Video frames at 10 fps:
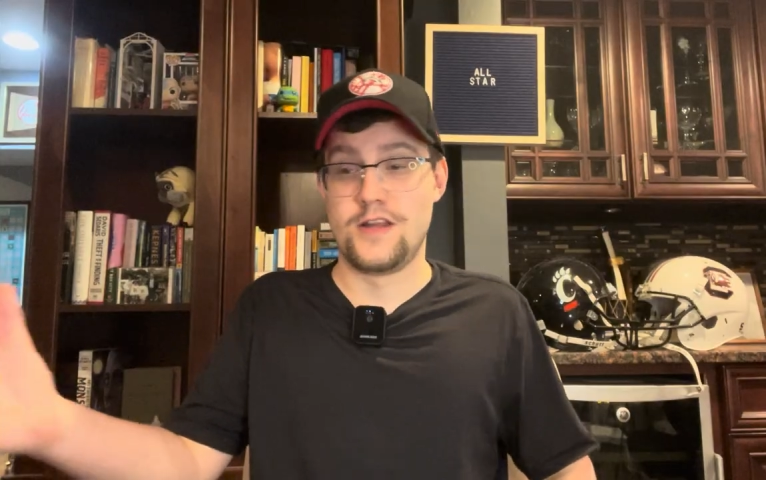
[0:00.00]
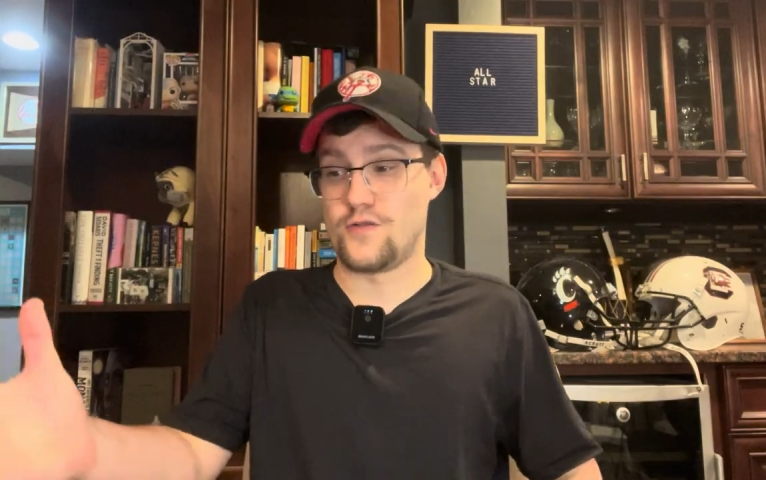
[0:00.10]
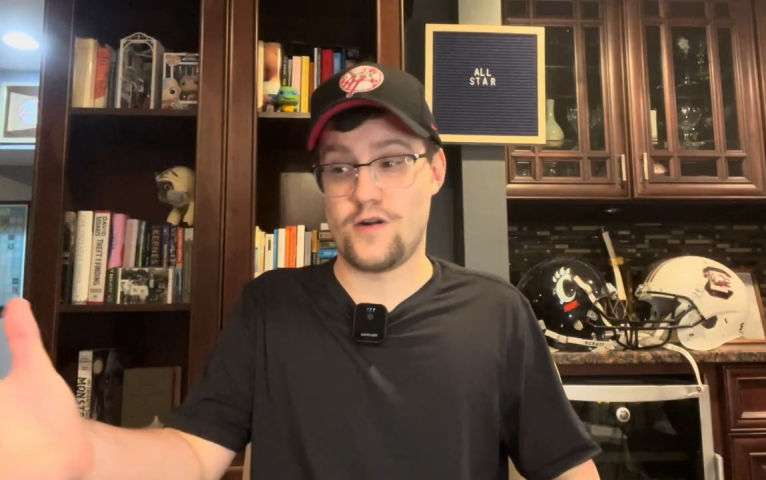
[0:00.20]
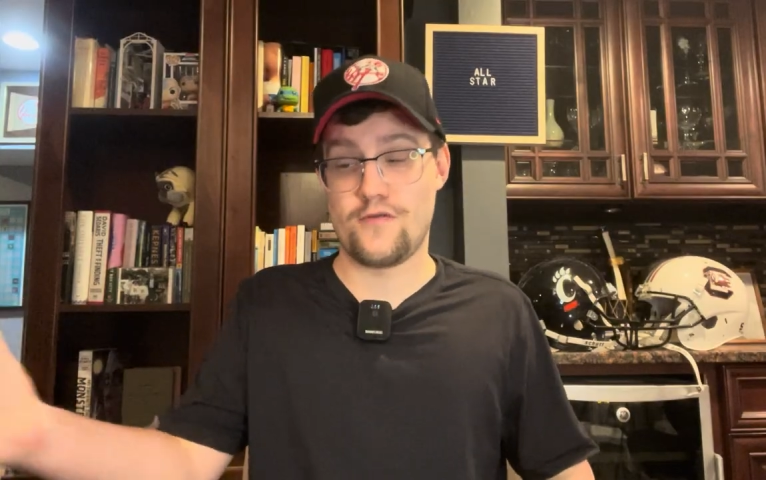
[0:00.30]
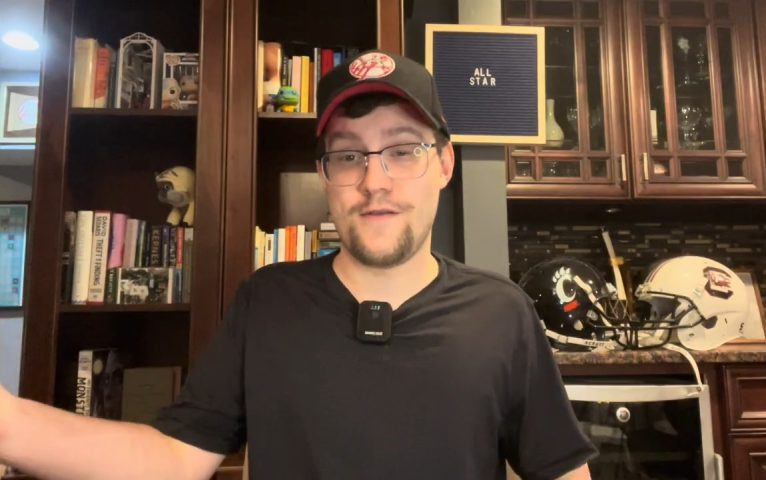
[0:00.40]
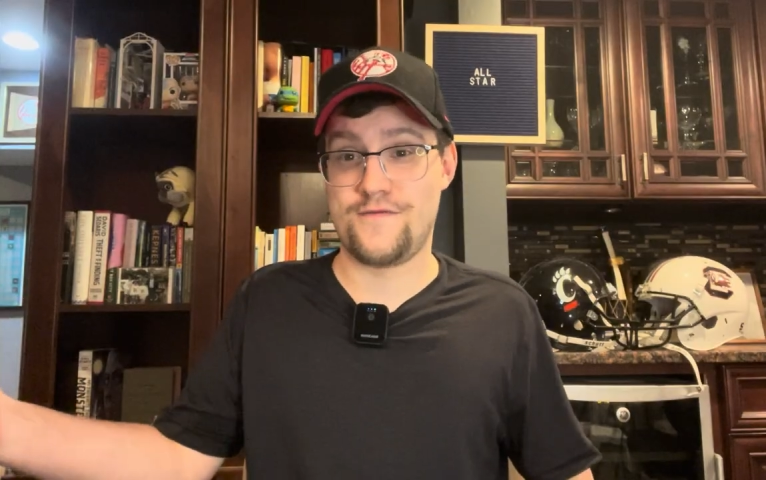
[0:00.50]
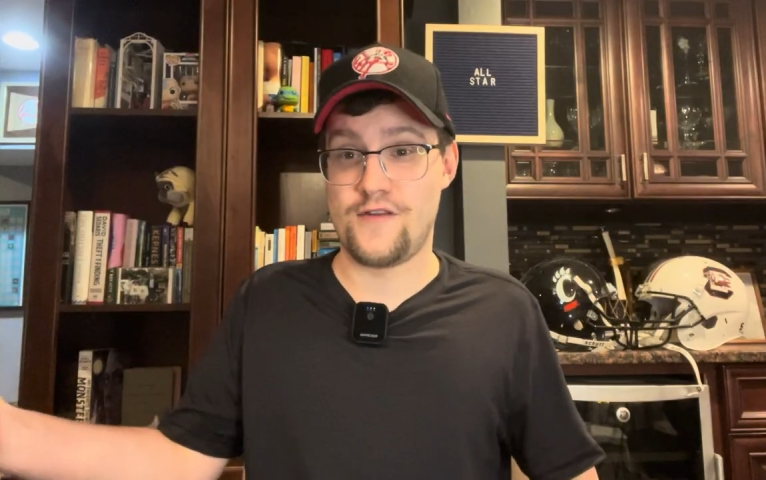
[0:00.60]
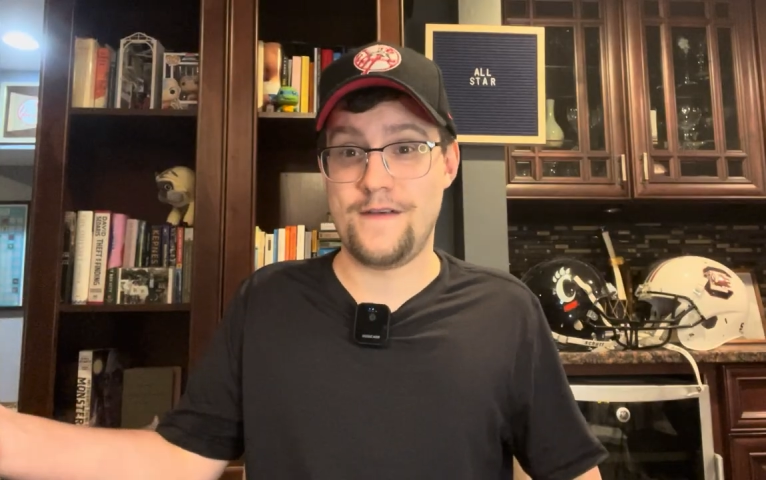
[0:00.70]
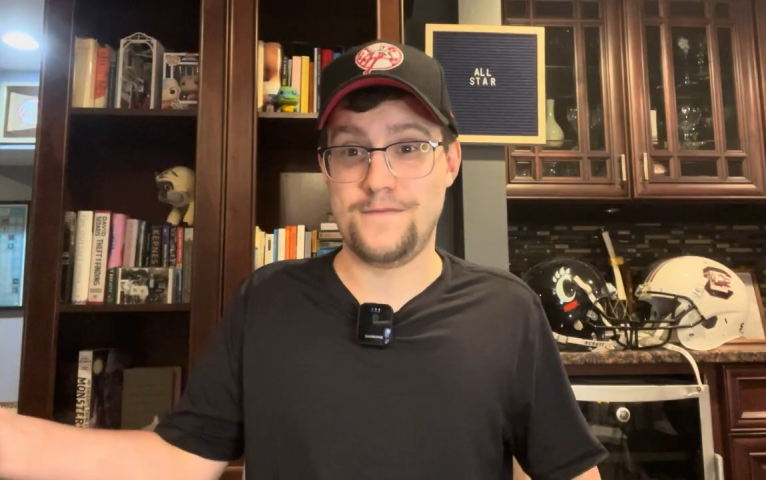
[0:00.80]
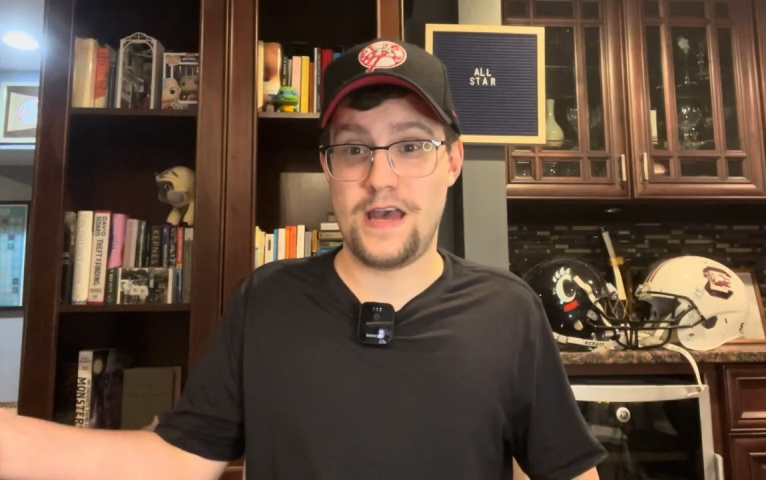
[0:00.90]
the runner-up for
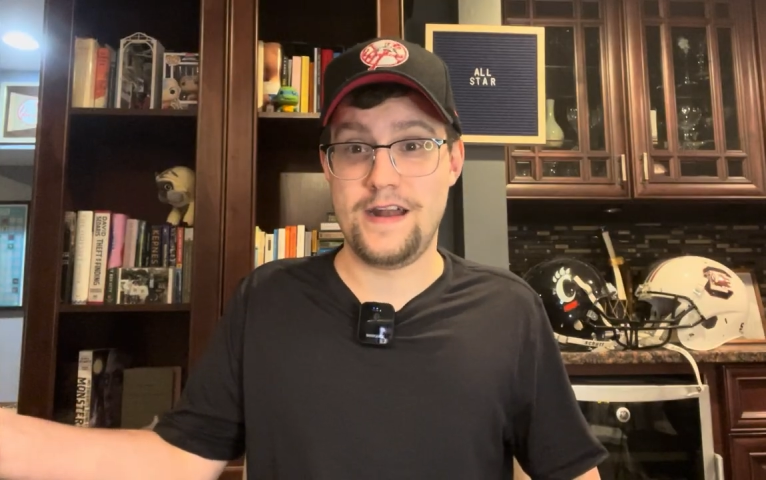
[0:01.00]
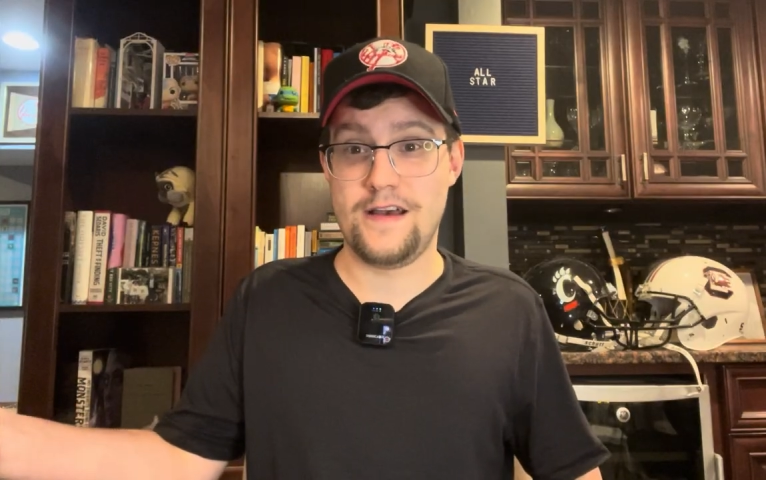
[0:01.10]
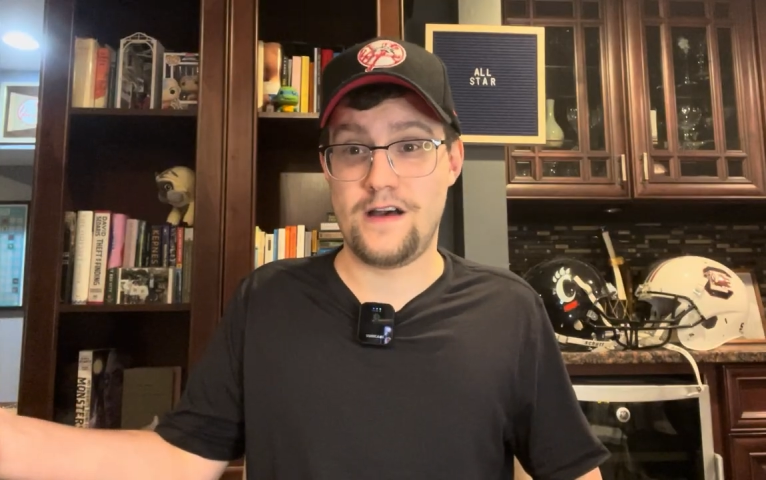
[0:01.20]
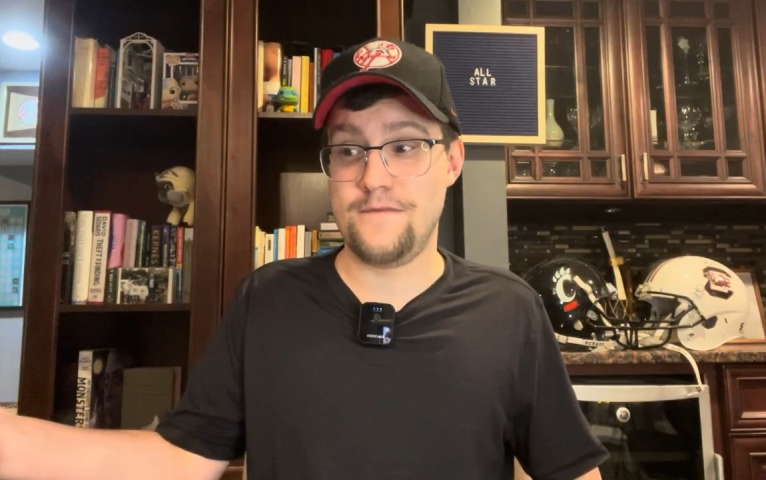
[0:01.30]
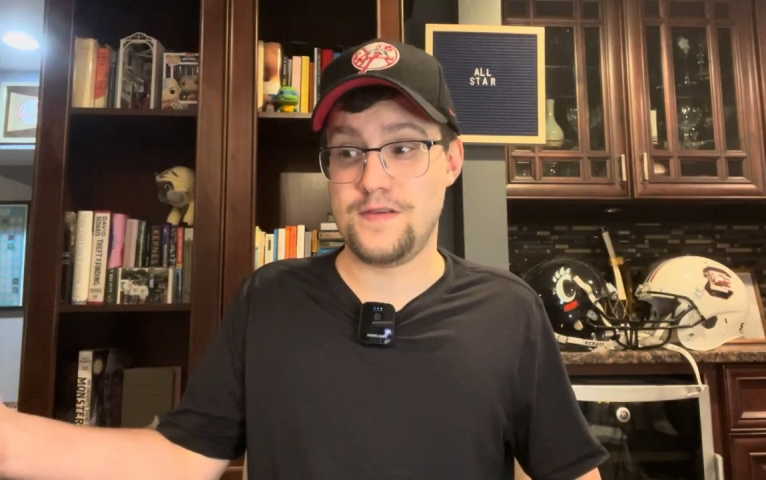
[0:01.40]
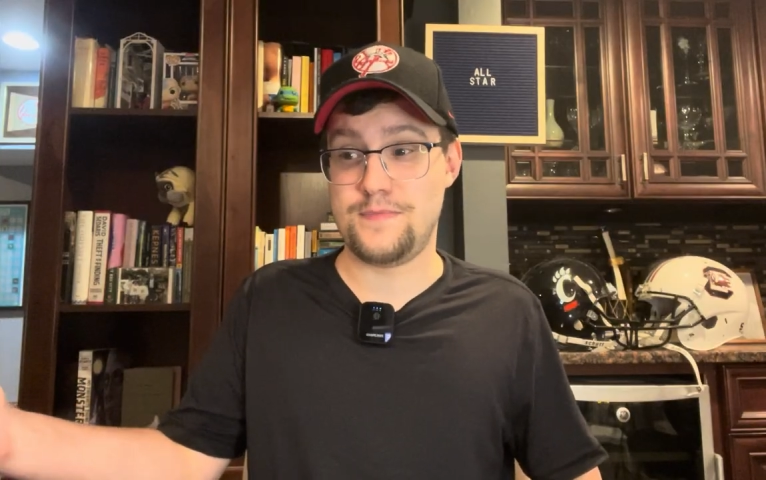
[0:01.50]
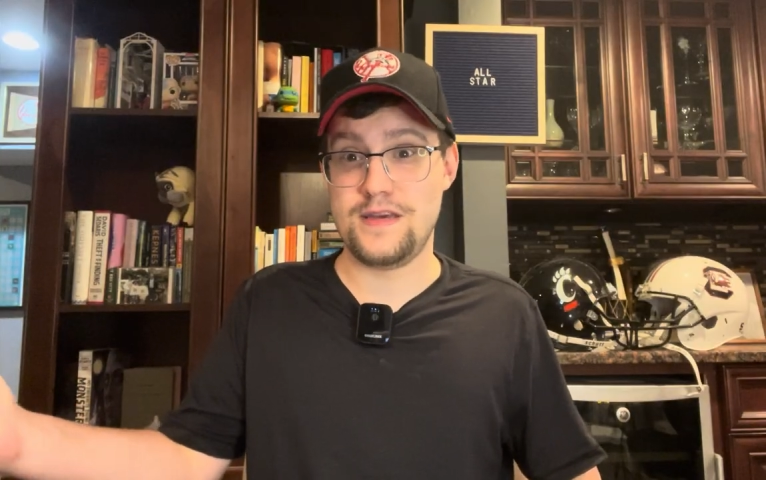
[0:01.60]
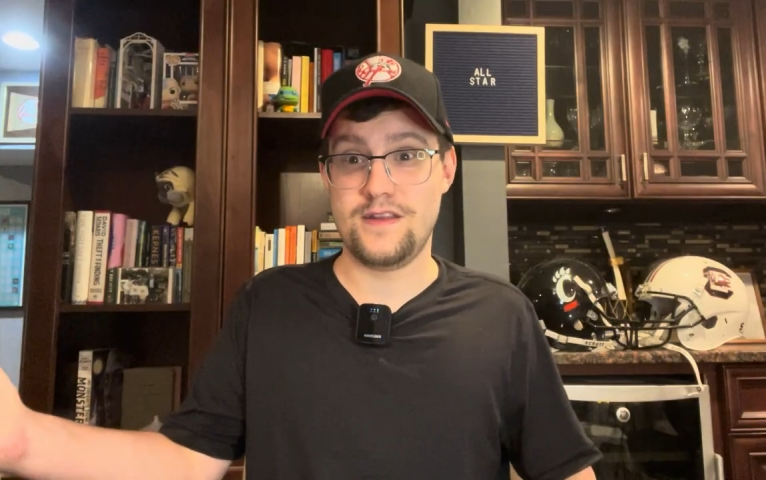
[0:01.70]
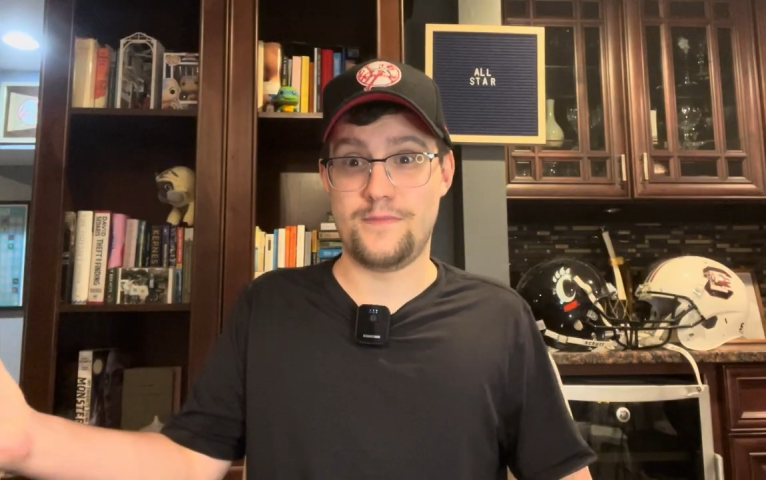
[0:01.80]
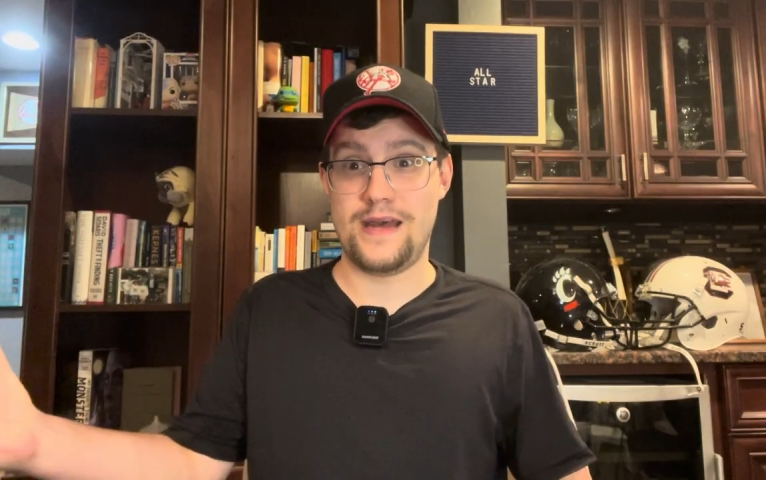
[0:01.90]
NL MVP
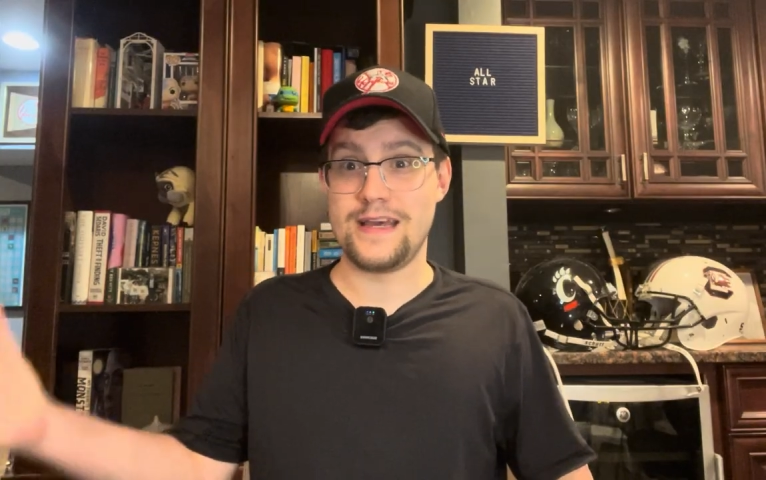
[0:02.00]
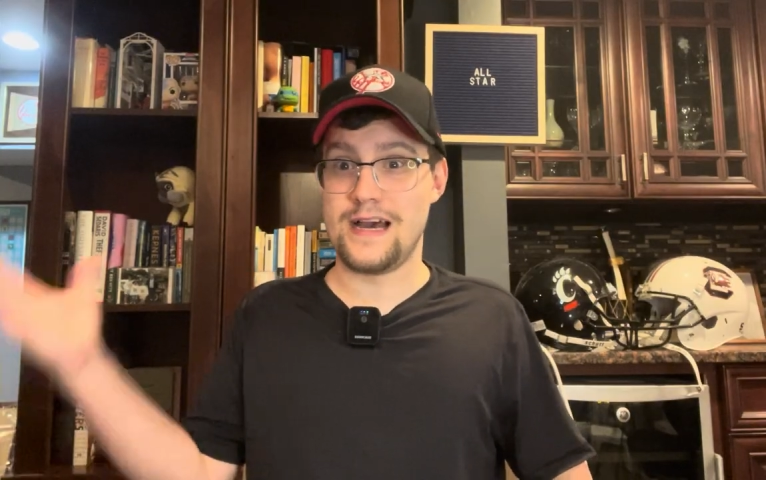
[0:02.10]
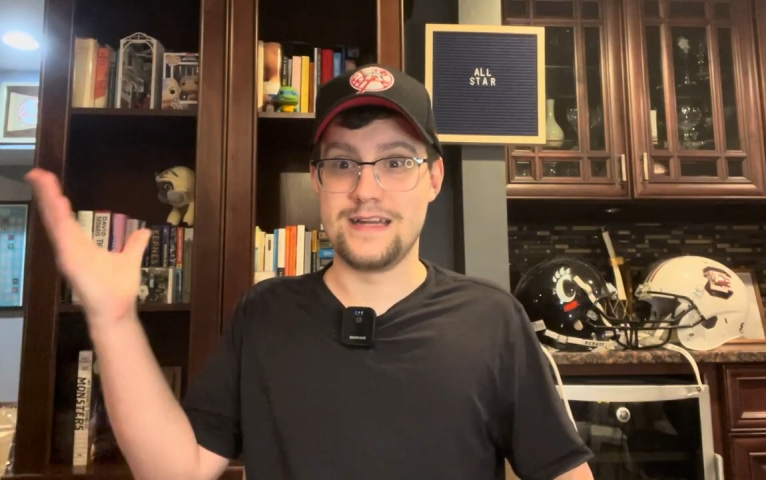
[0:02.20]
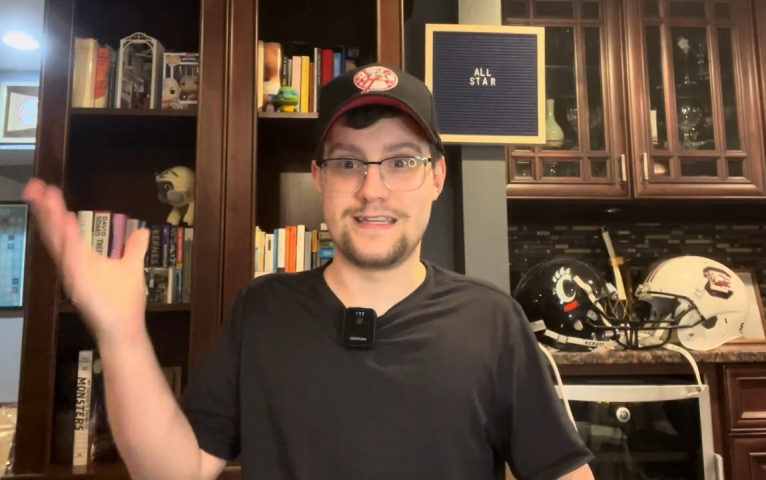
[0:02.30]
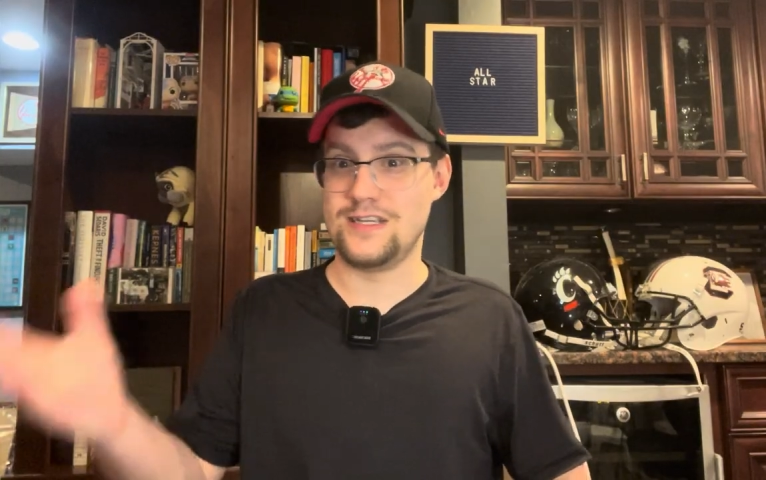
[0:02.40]
in the betting odds.